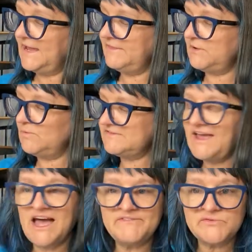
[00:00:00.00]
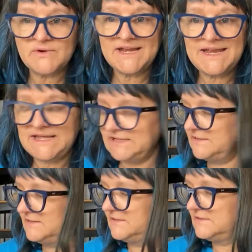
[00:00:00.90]
And then what's half of 180?
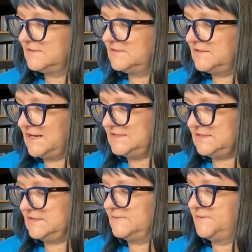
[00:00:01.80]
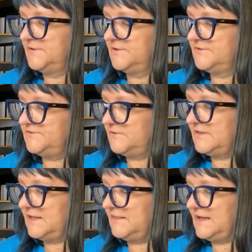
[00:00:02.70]
90. So
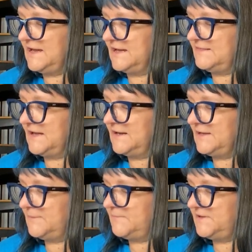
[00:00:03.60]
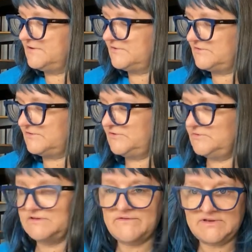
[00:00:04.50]
then they add that up. The answer is
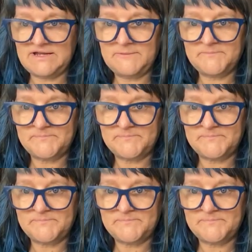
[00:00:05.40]
270.